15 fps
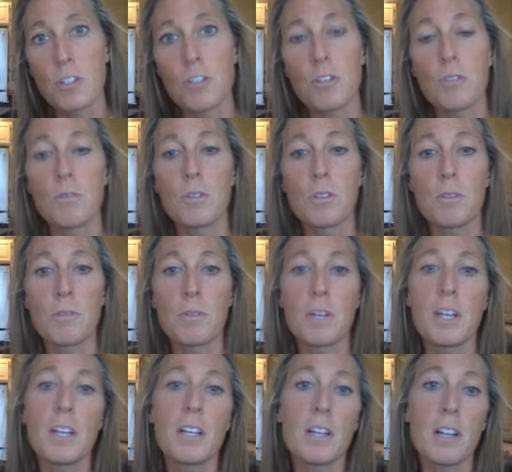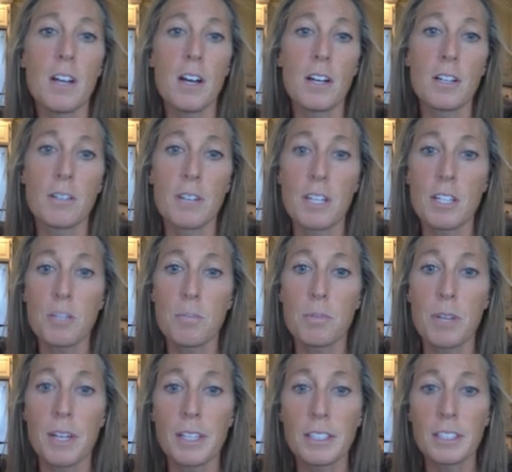2, and 3 grade
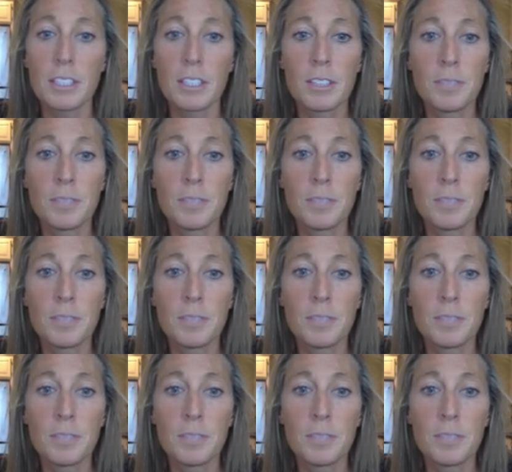sprains.